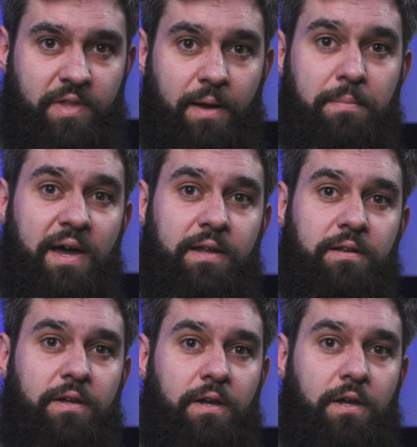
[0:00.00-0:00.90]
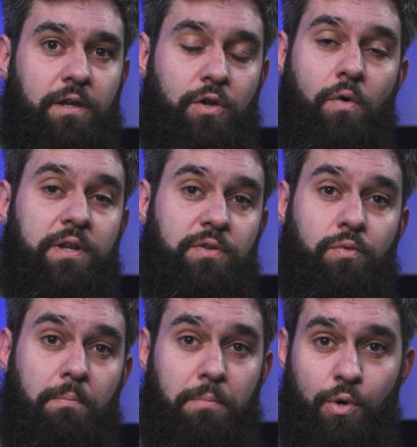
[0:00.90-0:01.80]
I'm not going to
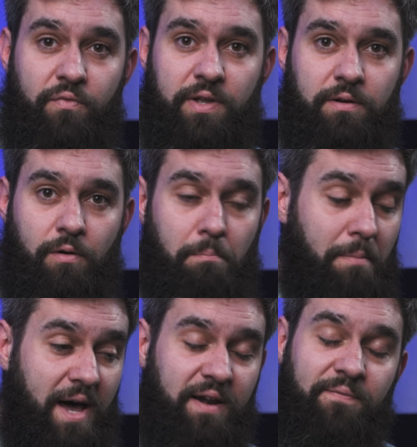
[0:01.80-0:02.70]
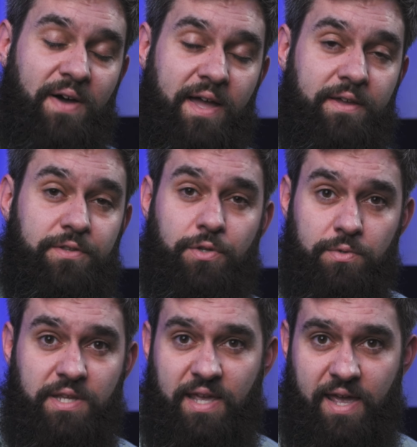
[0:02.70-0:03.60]
remove it or modify it
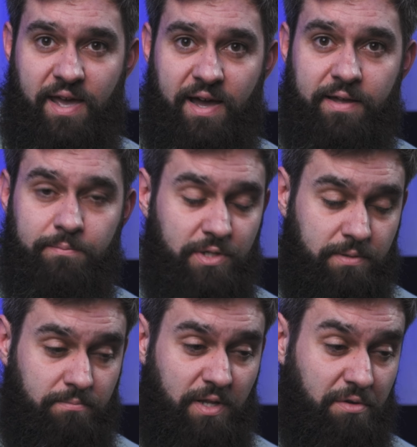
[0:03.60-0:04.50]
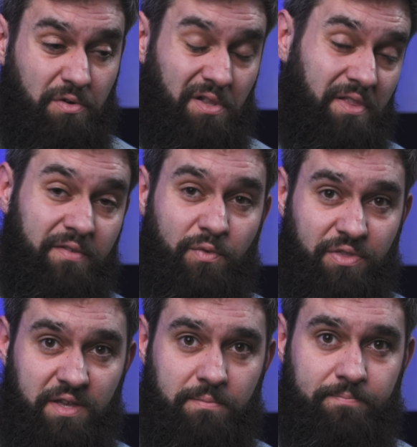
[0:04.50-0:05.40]
using AI. I'm just either going to live with
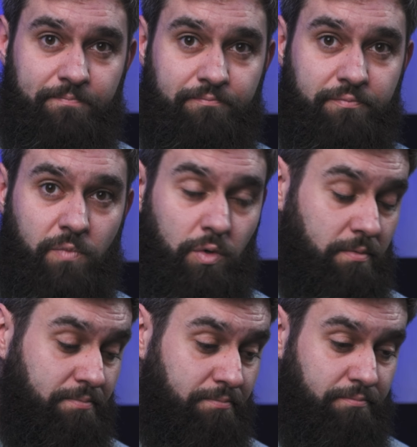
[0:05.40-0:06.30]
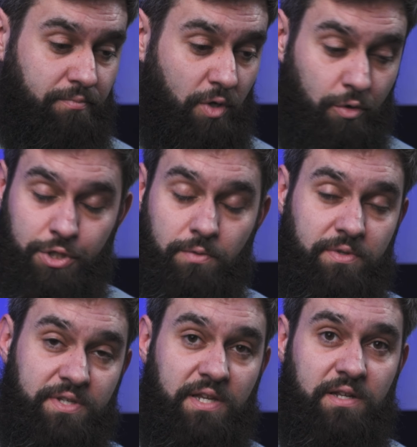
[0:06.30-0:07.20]
it or go shoot
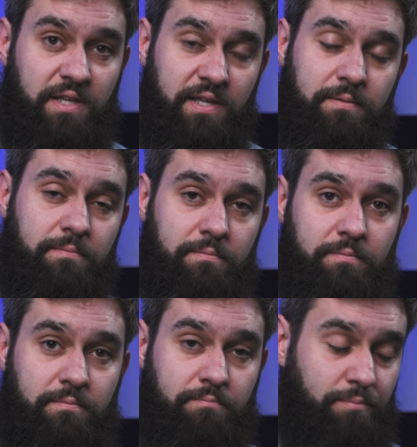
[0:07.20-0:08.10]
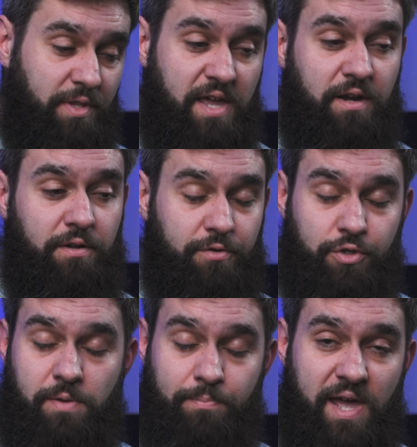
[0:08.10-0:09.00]
the scene again, plan another
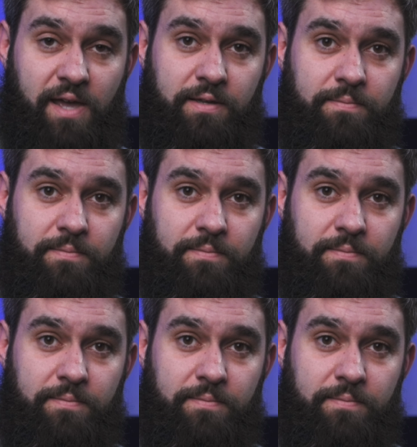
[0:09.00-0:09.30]
trip back.